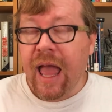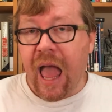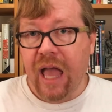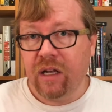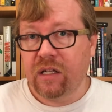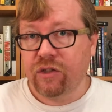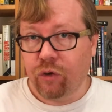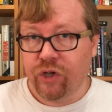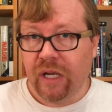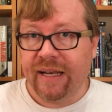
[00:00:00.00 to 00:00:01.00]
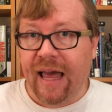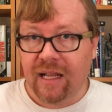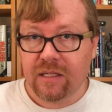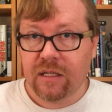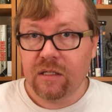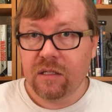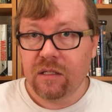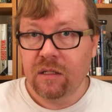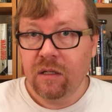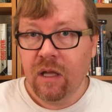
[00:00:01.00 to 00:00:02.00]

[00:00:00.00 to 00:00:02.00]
and social analysis.